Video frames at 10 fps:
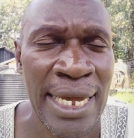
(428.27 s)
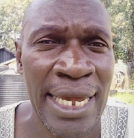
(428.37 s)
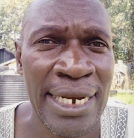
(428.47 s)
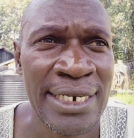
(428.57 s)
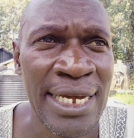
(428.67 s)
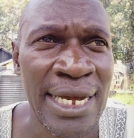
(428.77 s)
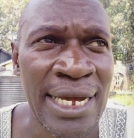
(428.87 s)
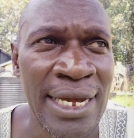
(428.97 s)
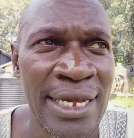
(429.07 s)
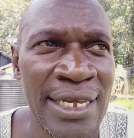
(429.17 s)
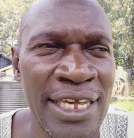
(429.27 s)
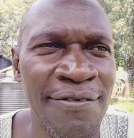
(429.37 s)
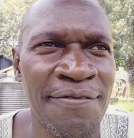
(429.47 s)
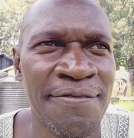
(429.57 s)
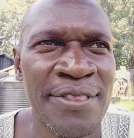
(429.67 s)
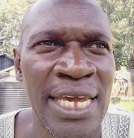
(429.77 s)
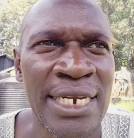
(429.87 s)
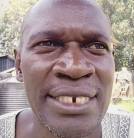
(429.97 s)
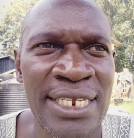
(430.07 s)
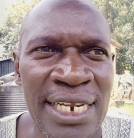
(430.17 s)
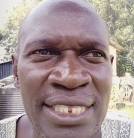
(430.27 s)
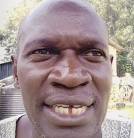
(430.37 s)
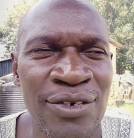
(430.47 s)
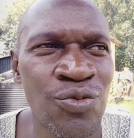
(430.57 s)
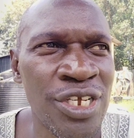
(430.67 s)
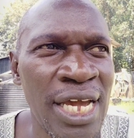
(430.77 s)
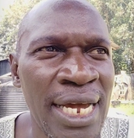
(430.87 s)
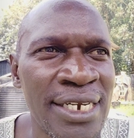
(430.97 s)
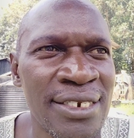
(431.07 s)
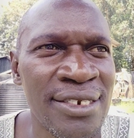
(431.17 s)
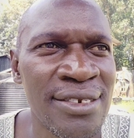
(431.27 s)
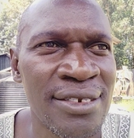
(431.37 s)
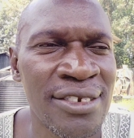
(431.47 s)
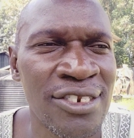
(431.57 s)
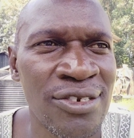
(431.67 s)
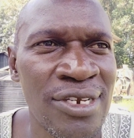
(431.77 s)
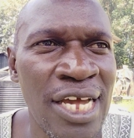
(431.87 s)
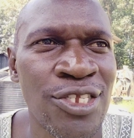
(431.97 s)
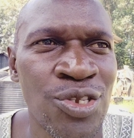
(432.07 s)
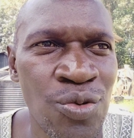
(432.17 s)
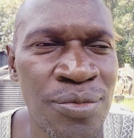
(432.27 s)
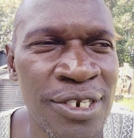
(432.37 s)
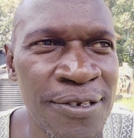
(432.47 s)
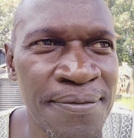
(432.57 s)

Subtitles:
And if the date that we had assumed